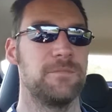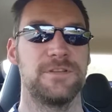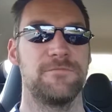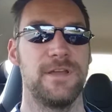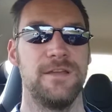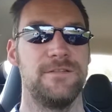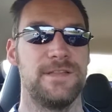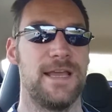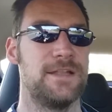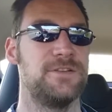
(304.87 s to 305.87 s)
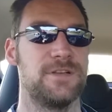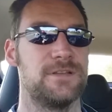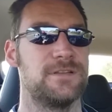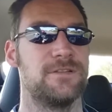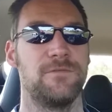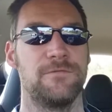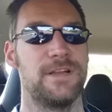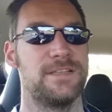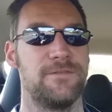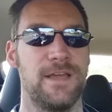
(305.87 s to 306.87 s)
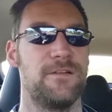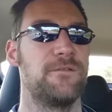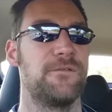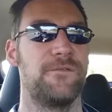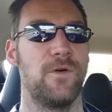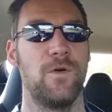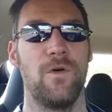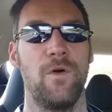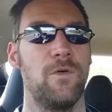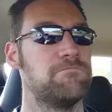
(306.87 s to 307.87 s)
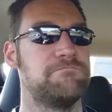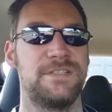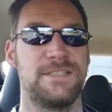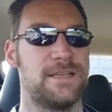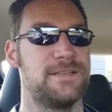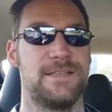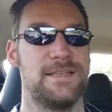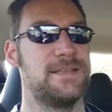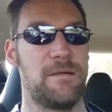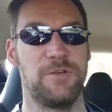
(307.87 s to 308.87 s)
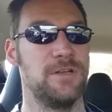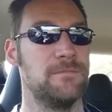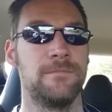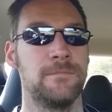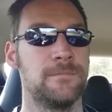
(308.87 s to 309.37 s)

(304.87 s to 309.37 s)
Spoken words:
being able to reuse the engines and all the rest of it since inception.